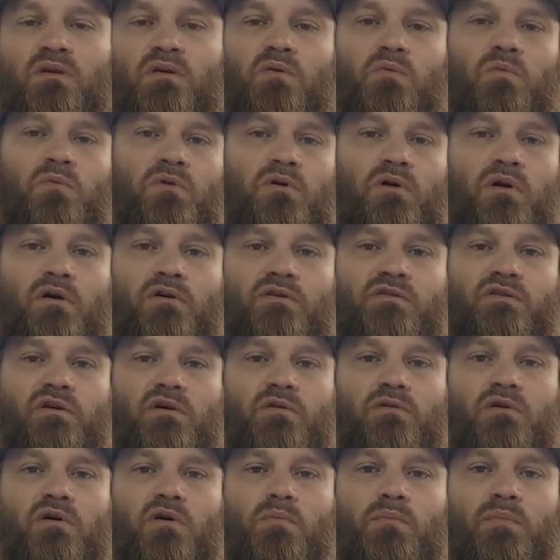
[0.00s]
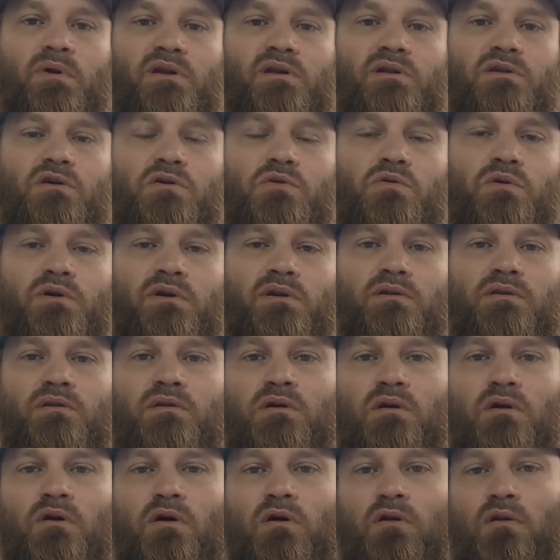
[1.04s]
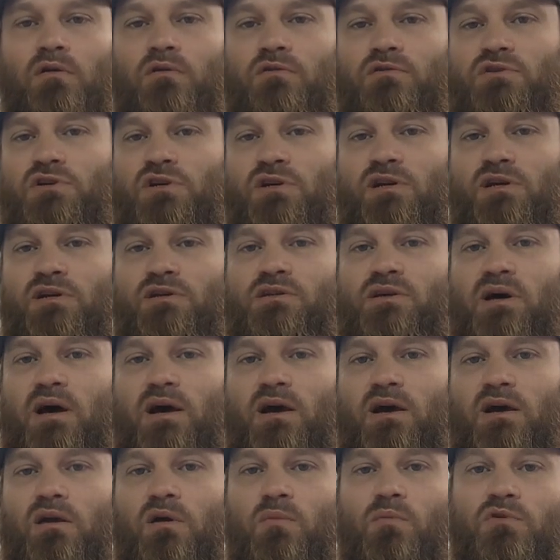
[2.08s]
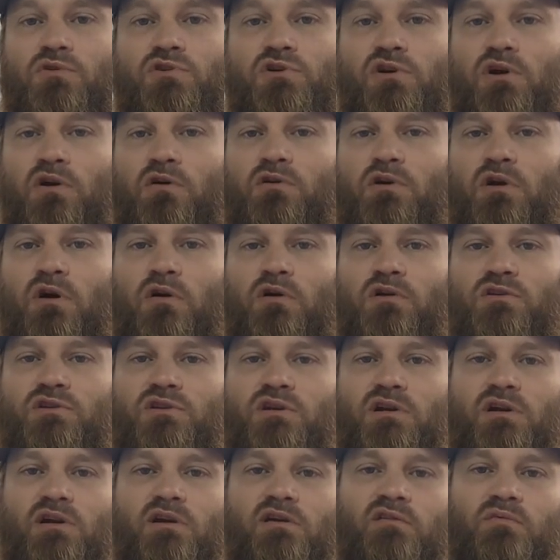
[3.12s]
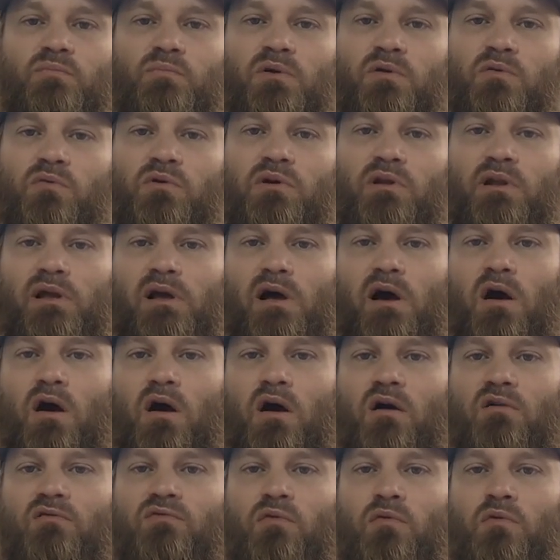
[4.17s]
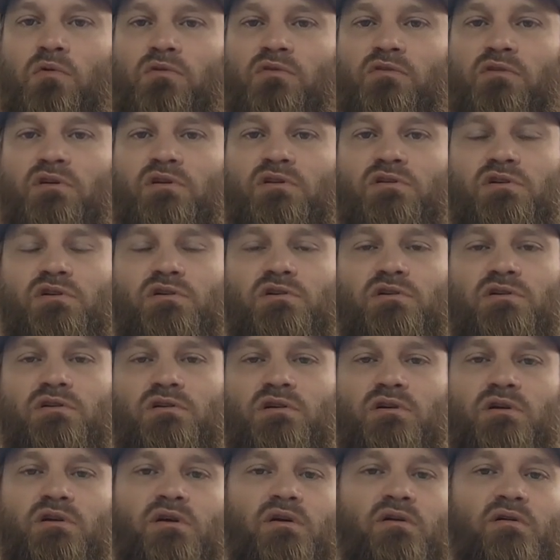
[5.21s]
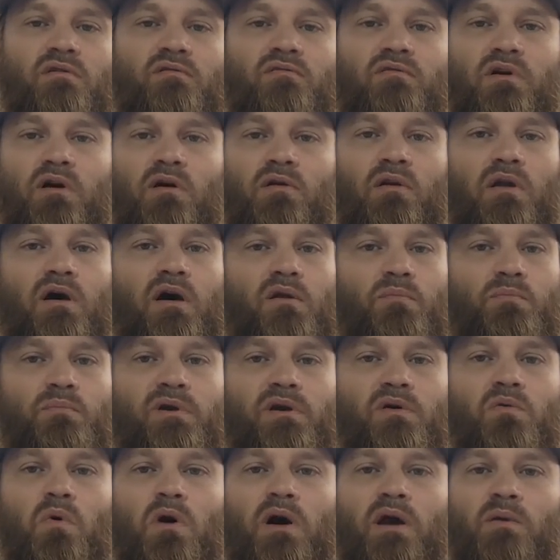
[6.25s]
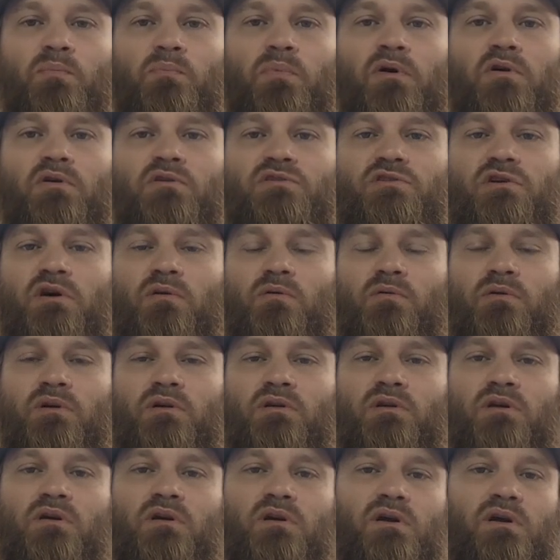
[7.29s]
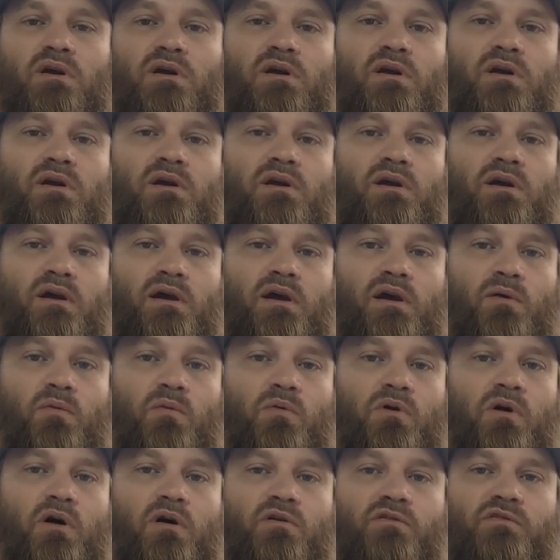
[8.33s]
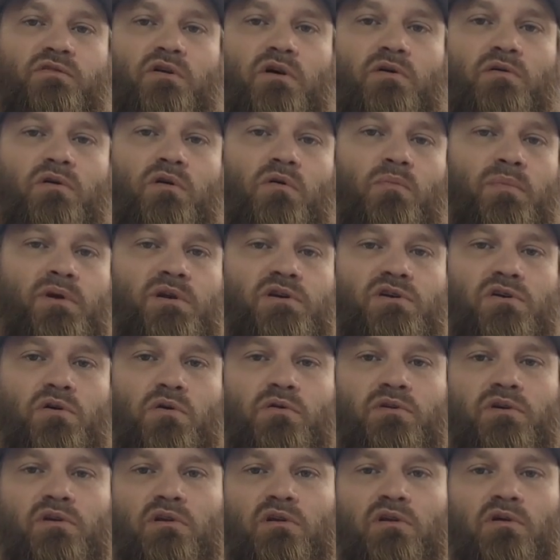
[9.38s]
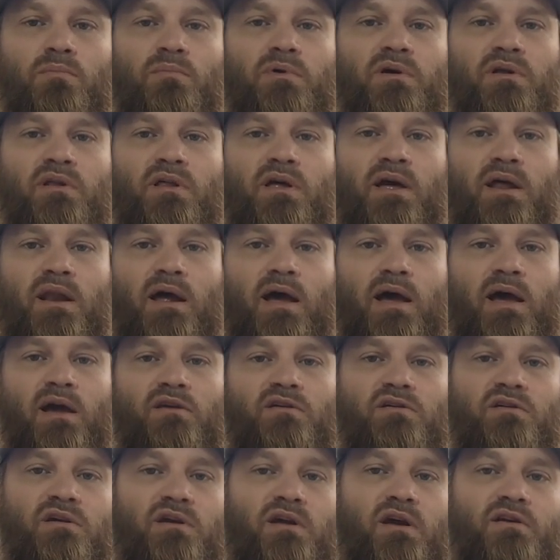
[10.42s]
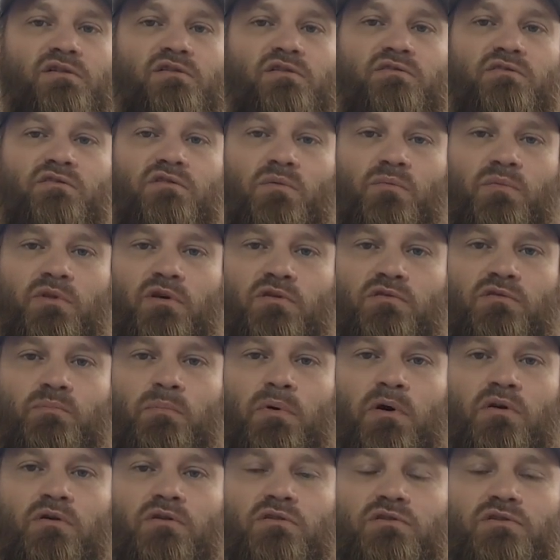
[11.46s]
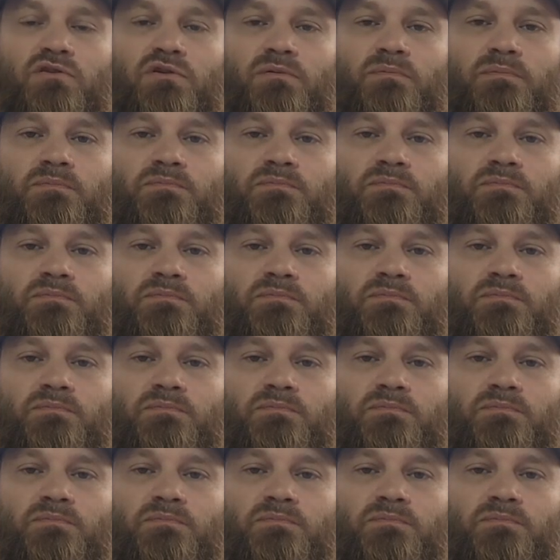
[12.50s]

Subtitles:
We're also going to be doing a little jig tying. I'm going to show y'all a jig. It's been really hot for us this year. Caught a lot of big white perch on it. And we're also going to be showing you a little bit of that action catching some of those perch.